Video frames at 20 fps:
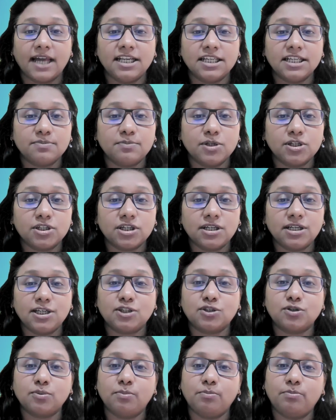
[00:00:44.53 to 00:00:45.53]
and his
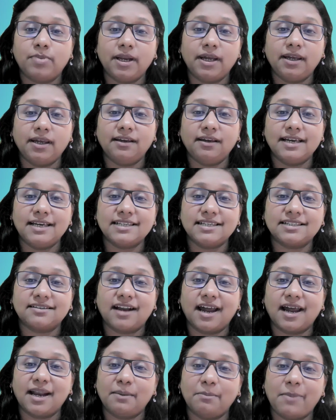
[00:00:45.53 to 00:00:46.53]
mission is to bring
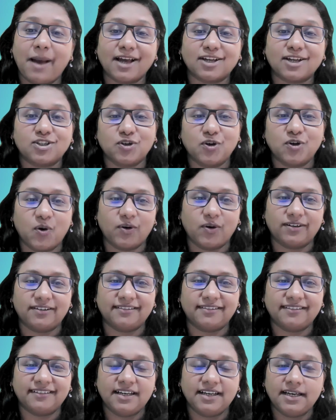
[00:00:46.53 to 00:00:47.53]
Israel back to
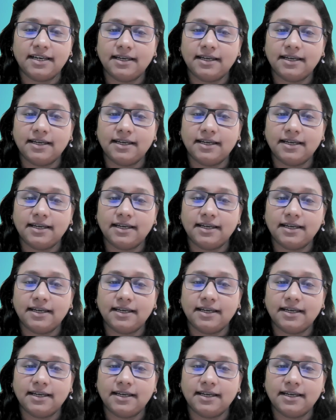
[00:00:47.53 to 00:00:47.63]
God.